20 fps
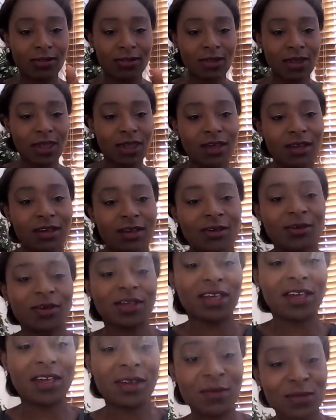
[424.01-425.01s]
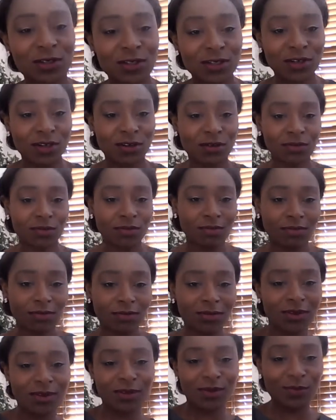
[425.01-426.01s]
there. Okay, I'm just going to
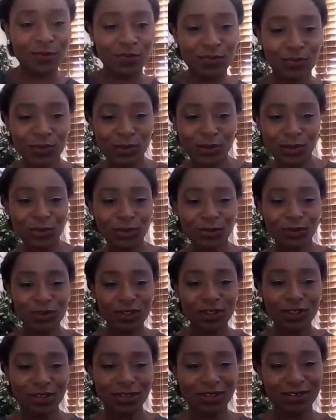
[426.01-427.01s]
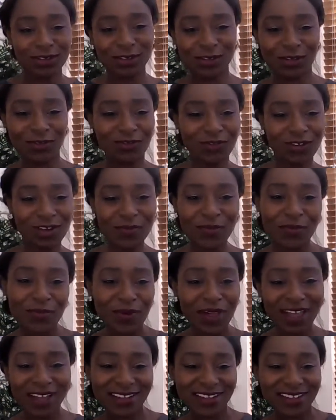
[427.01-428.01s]
move, shovel up
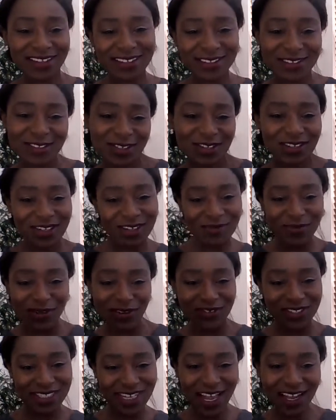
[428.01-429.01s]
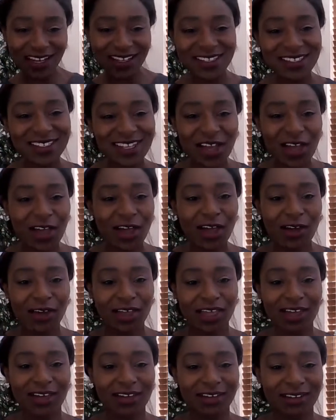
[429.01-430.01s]
a bit, do a little bit of a dance.
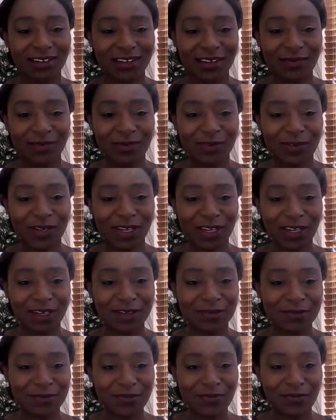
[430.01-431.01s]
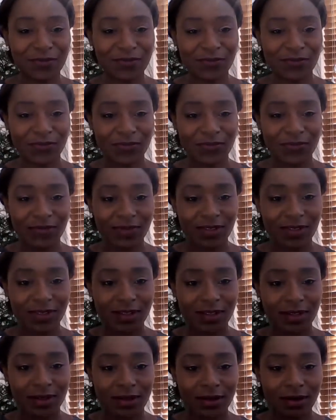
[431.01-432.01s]
Okay, yeah, we're here.
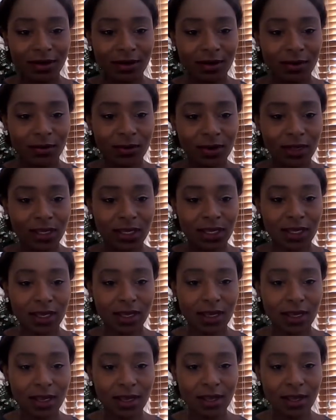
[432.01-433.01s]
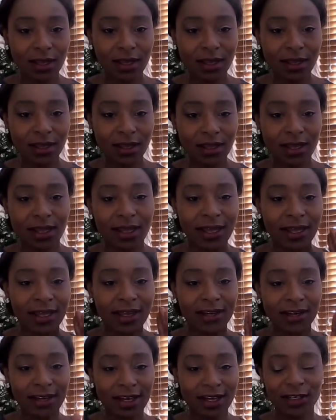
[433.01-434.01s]
Okay,
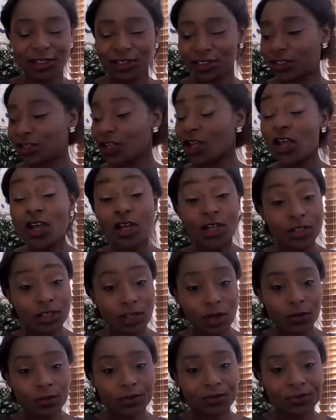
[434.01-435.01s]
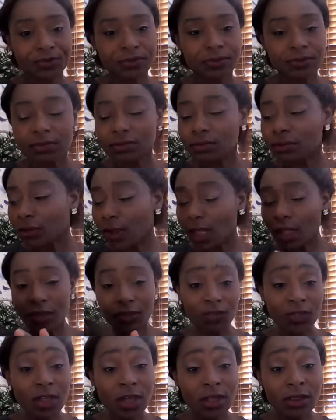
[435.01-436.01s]
and action. So
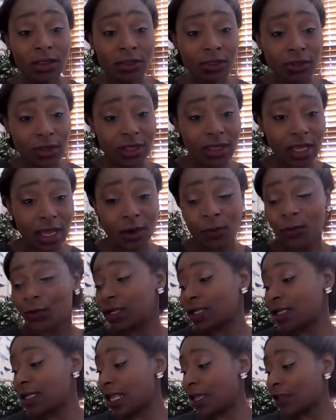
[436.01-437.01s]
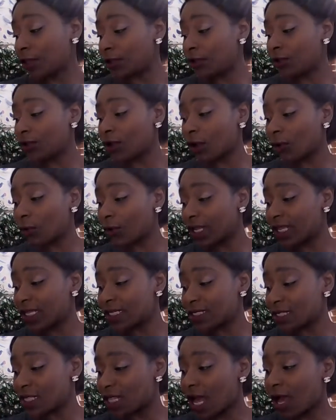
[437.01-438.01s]
the other thing that I want to let you know
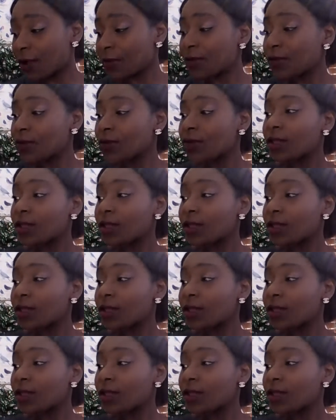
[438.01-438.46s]
is that